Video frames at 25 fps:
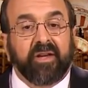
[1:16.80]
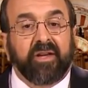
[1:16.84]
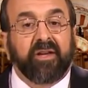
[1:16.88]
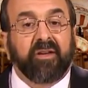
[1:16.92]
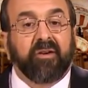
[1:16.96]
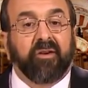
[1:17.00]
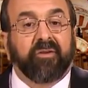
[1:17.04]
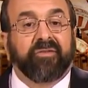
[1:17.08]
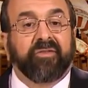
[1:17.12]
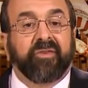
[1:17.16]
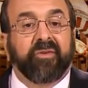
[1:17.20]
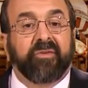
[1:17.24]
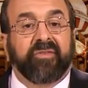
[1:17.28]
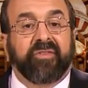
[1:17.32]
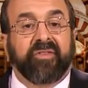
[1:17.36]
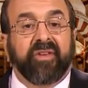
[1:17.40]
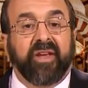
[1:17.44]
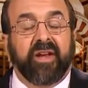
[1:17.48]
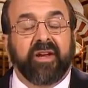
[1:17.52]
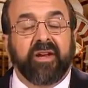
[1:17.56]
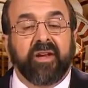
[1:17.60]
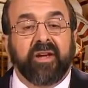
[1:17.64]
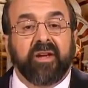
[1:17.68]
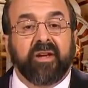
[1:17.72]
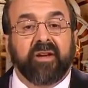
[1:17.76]
He also
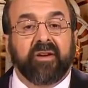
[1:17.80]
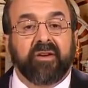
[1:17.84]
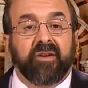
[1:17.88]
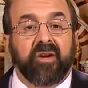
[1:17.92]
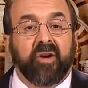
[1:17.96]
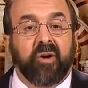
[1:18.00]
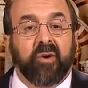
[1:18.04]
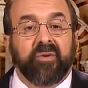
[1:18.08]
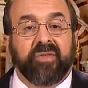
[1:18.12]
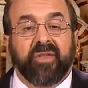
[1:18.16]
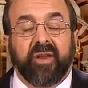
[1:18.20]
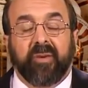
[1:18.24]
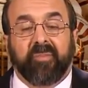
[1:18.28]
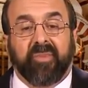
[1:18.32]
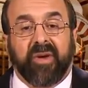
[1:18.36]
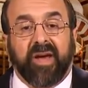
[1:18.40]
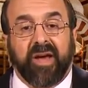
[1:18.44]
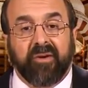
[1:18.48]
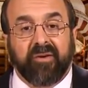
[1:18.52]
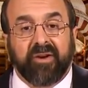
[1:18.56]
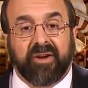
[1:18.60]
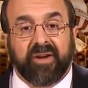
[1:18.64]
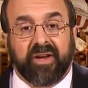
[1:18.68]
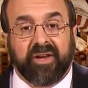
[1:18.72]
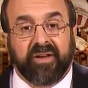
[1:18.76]
said, "Know that
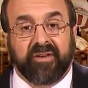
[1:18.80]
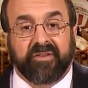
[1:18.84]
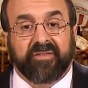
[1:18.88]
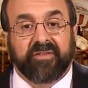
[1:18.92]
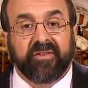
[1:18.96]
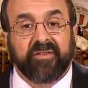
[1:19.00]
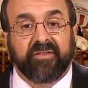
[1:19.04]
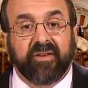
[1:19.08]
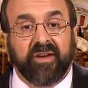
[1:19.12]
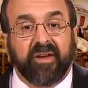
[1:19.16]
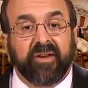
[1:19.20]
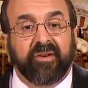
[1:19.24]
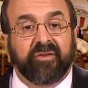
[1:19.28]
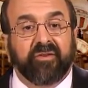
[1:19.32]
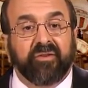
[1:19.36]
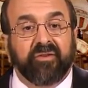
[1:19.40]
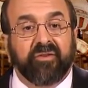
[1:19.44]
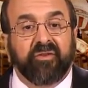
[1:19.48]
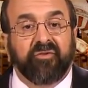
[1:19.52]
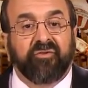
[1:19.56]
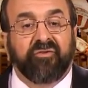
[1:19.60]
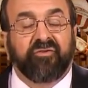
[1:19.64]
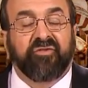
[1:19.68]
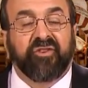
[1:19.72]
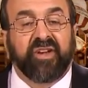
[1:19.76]
paradise is under
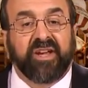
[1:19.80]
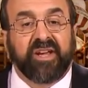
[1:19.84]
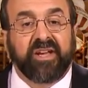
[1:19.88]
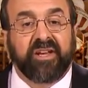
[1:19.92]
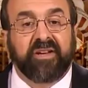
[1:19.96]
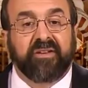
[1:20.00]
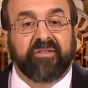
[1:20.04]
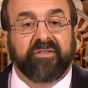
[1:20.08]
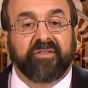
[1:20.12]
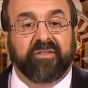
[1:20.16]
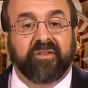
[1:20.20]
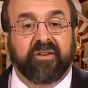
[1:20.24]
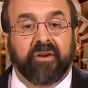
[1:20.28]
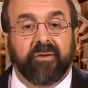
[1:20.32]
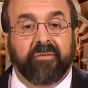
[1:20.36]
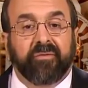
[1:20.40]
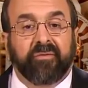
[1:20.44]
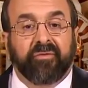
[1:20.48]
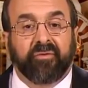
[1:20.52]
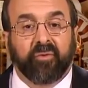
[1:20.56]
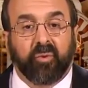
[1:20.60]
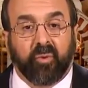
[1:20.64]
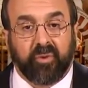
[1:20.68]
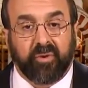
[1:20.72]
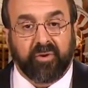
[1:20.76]
the shades of
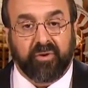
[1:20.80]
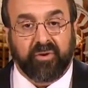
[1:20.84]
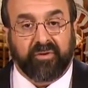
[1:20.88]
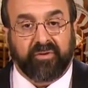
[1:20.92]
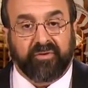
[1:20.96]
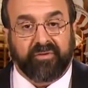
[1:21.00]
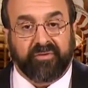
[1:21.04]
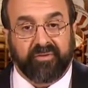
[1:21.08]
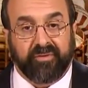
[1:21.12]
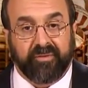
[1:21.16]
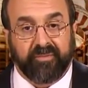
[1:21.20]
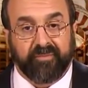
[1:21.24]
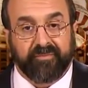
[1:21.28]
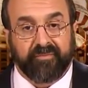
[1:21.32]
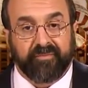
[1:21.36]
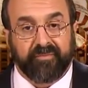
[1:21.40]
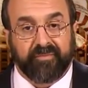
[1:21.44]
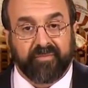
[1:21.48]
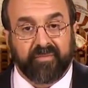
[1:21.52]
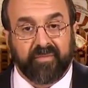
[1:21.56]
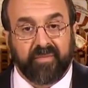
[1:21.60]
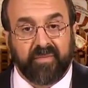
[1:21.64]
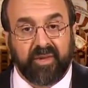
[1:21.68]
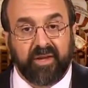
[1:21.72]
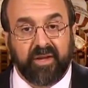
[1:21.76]
swords."
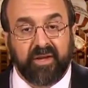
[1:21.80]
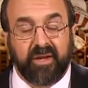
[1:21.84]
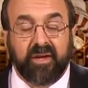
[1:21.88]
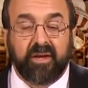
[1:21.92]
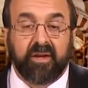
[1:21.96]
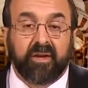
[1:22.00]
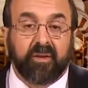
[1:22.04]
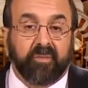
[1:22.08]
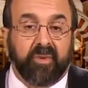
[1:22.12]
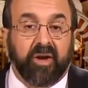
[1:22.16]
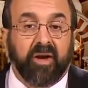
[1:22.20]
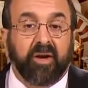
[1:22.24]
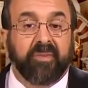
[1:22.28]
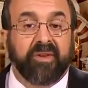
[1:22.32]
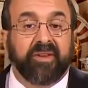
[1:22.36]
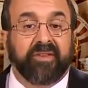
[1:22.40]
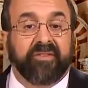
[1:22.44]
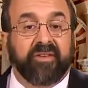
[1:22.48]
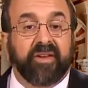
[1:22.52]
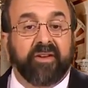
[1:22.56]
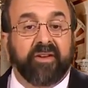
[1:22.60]
Muhammad